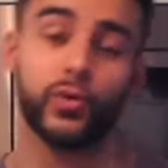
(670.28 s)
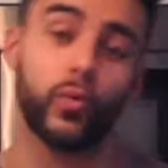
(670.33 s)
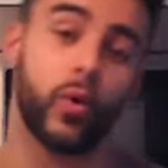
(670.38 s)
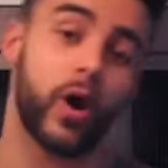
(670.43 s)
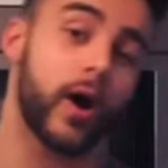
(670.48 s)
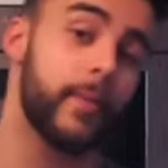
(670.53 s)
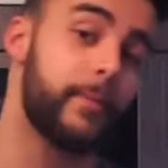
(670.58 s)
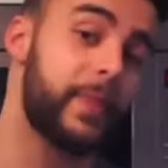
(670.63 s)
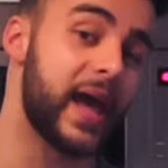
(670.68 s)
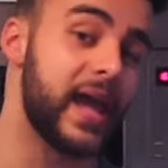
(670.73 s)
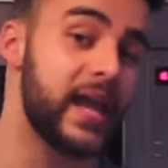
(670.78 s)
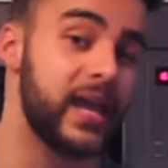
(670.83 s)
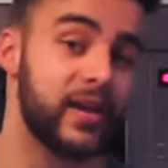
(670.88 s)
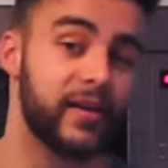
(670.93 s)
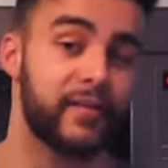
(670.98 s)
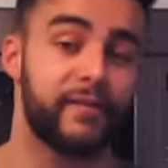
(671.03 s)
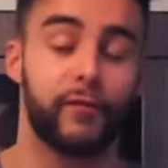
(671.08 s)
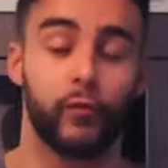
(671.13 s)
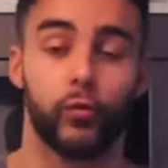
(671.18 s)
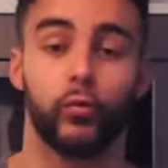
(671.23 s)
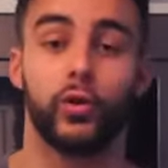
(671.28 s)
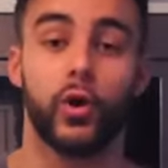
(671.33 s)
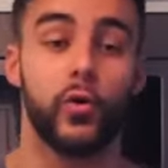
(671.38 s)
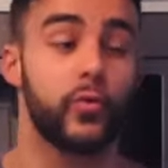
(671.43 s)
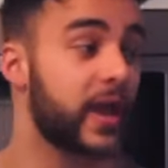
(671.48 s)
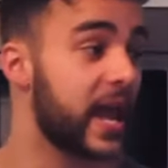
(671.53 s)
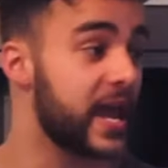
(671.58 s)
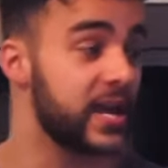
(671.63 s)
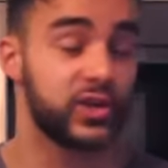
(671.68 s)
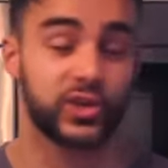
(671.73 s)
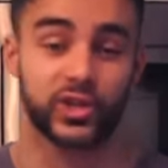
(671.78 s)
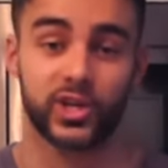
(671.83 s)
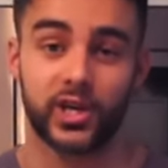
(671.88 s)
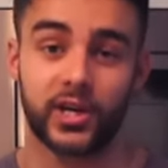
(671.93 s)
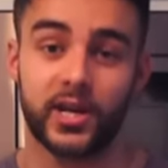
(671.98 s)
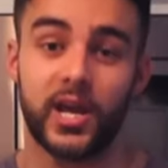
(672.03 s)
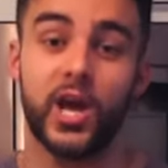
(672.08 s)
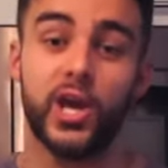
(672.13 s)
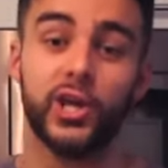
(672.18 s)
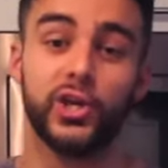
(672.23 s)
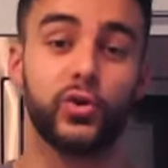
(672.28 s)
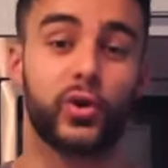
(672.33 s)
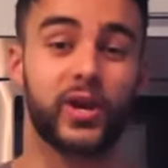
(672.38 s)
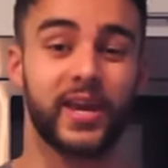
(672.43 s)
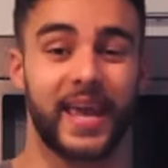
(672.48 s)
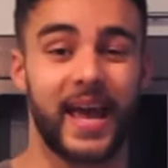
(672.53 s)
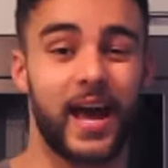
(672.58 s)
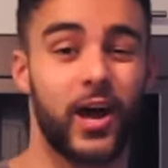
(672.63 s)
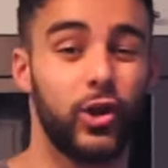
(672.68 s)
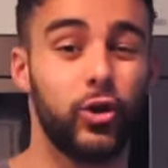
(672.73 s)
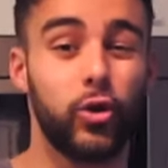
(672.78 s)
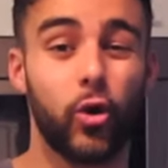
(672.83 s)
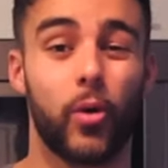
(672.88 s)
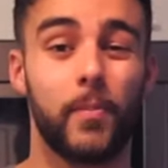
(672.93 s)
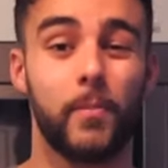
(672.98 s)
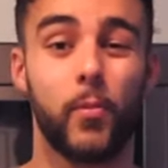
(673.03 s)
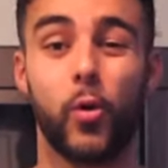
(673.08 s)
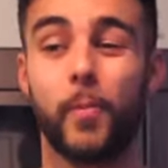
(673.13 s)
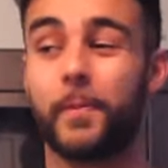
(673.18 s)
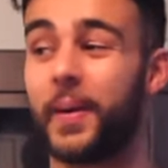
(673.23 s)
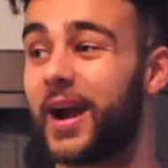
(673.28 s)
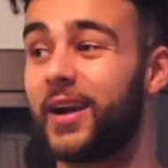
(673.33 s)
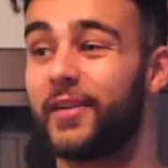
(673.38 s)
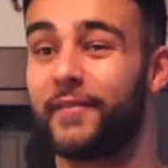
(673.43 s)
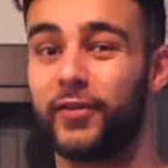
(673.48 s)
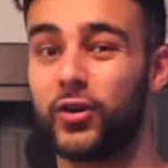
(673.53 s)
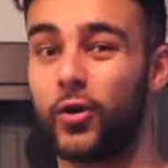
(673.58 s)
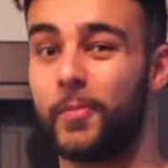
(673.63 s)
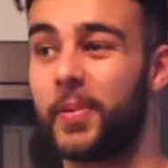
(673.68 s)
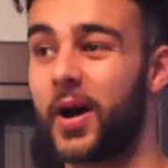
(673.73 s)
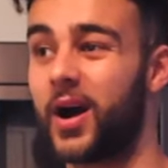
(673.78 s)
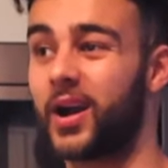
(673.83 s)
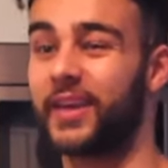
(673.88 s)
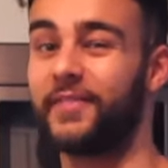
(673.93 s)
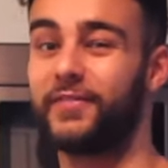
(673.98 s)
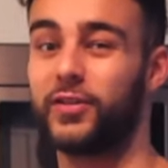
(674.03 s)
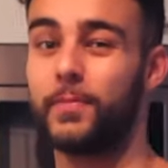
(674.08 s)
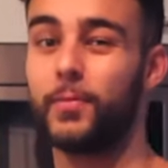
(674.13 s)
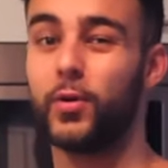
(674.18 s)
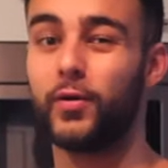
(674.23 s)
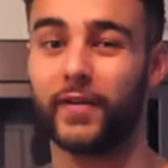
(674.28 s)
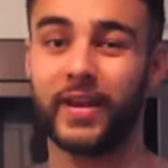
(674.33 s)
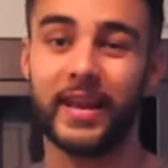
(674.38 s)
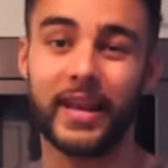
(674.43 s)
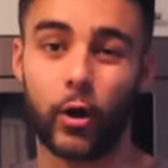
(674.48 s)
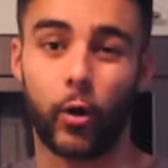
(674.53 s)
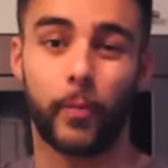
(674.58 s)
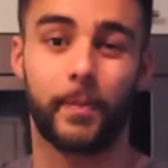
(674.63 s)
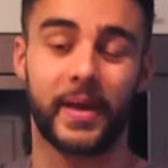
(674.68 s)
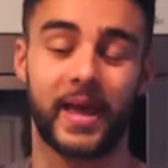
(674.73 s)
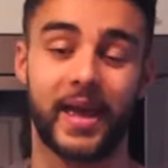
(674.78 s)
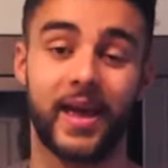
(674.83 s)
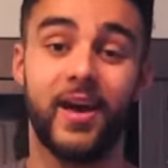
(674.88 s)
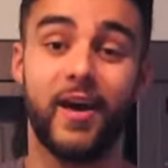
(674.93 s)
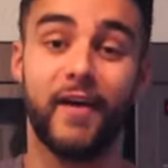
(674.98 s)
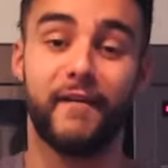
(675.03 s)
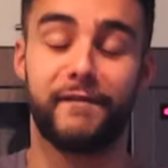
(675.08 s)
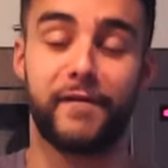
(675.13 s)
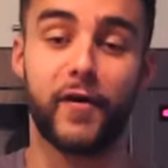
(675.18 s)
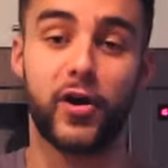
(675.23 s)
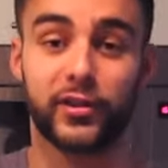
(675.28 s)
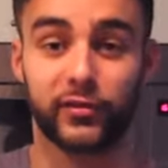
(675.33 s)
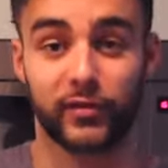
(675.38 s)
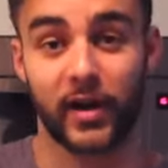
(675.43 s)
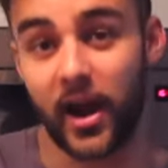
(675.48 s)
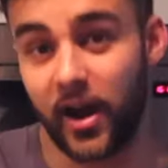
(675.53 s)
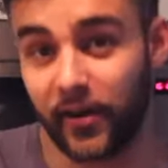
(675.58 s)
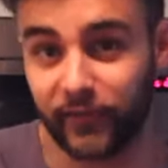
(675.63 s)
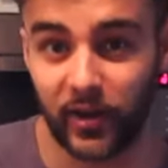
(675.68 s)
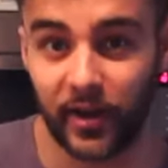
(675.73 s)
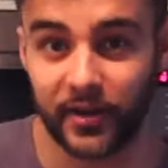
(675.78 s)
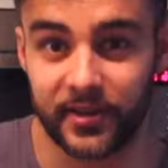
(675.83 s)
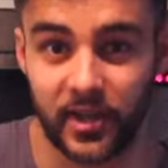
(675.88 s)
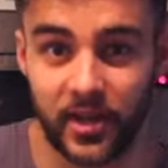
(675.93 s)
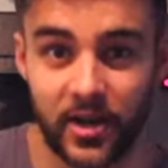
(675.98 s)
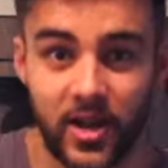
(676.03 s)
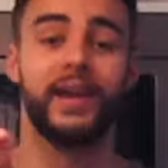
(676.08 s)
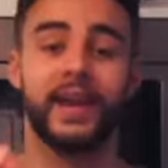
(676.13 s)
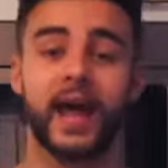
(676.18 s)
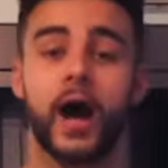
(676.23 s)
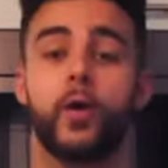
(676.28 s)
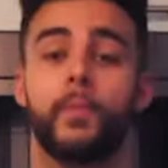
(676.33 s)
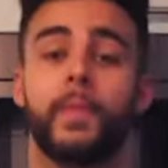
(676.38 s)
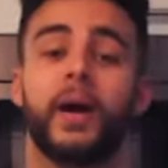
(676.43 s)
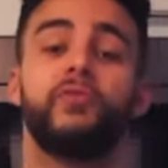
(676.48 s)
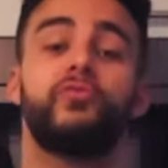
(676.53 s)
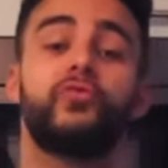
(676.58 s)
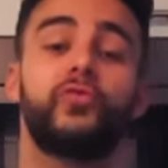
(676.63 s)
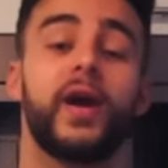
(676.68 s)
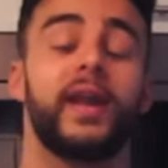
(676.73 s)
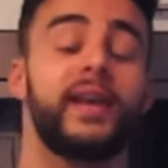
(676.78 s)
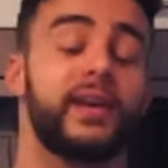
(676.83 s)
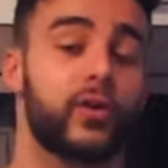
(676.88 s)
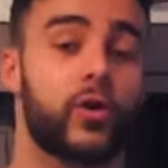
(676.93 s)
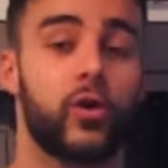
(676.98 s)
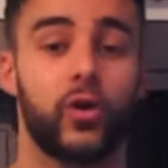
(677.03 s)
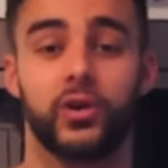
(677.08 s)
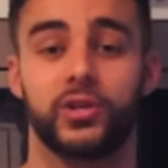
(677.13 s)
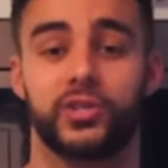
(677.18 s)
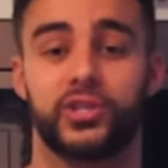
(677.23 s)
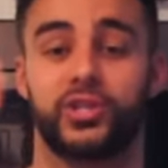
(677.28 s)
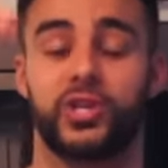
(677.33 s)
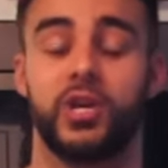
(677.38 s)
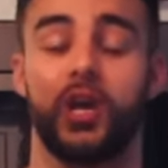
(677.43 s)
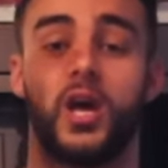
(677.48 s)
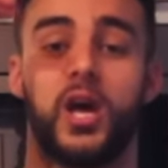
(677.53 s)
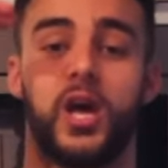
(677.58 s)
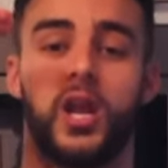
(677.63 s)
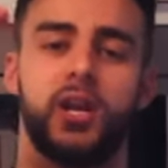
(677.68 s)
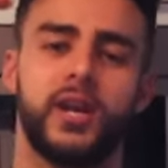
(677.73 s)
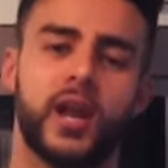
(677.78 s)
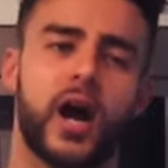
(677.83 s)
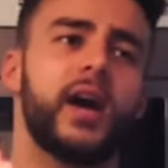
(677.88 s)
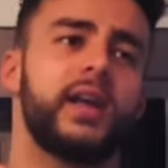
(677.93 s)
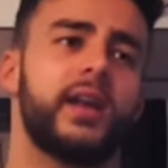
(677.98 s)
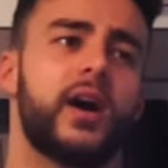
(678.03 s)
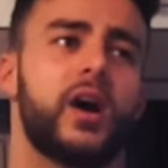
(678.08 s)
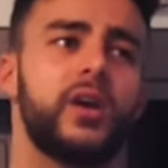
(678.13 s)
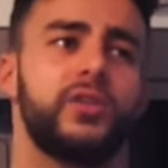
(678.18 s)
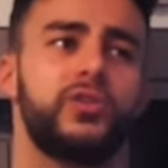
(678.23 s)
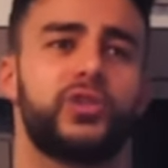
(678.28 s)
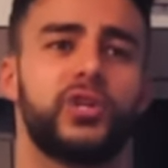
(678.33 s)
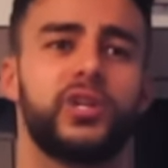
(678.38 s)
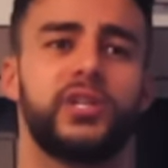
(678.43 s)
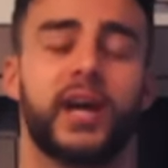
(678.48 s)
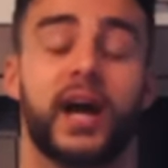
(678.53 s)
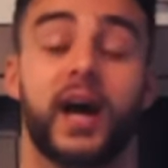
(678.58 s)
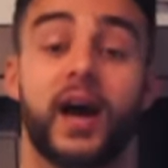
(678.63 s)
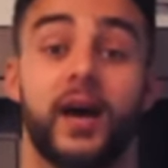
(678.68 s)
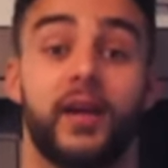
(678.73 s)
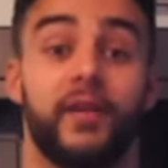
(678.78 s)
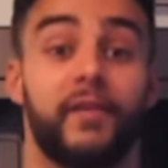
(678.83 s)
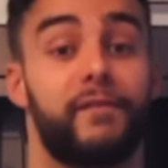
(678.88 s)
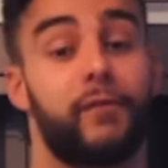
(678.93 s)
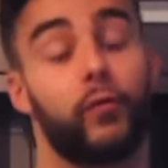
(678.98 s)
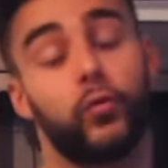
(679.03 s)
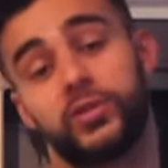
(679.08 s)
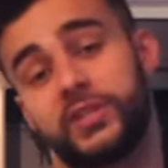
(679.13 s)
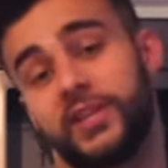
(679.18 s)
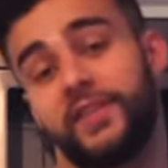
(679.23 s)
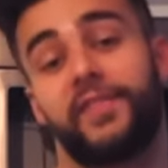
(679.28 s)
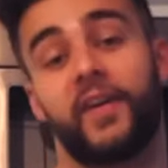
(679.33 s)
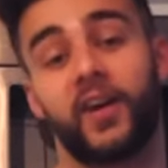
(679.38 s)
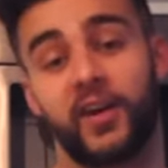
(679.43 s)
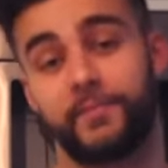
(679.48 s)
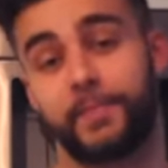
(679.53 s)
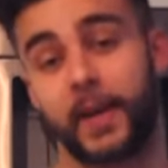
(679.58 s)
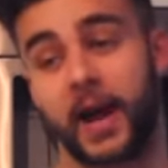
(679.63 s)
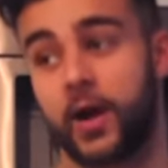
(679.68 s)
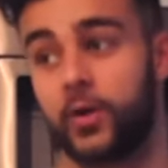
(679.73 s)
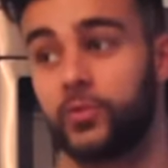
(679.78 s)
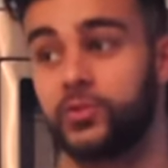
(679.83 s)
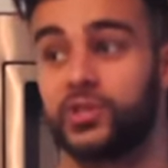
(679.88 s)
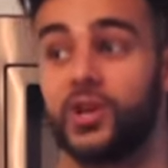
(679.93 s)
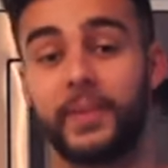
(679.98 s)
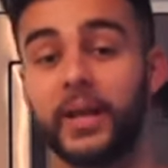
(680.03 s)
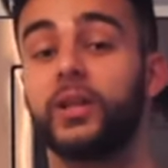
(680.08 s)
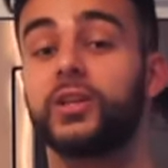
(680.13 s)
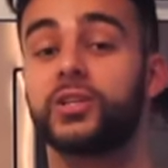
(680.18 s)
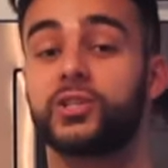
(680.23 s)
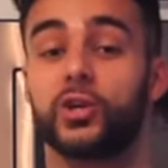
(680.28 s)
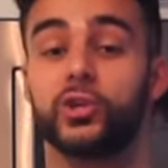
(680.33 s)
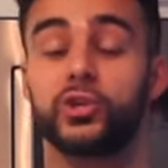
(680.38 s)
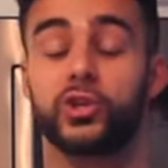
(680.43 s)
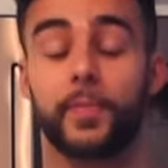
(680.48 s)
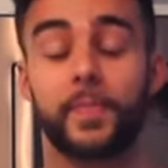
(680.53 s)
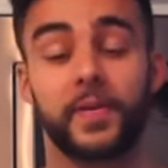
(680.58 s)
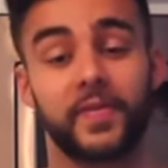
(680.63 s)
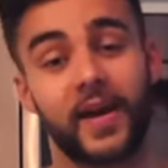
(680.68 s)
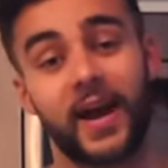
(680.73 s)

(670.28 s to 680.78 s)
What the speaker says: you are paying for location. You can get a lot more bang for your buck if you move a little bit further out of London. Now, my rent costs £945. Bills on top of